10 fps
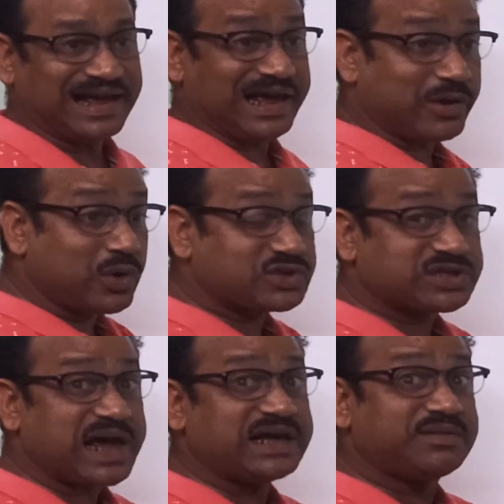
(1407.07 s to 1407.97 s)
Arrow
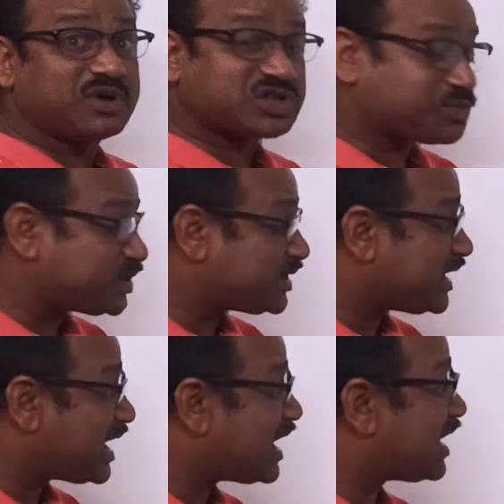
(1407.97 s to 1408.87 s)
sign must be
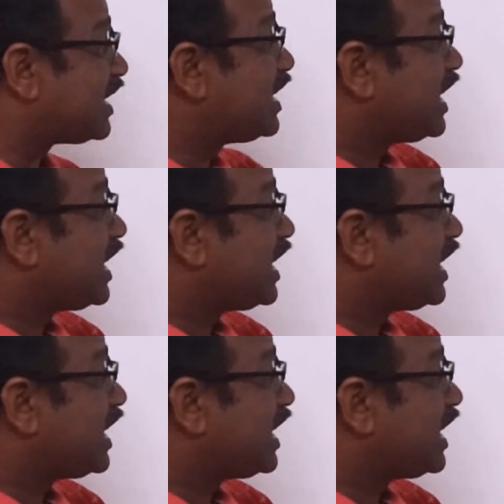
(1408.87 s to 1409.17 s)
there.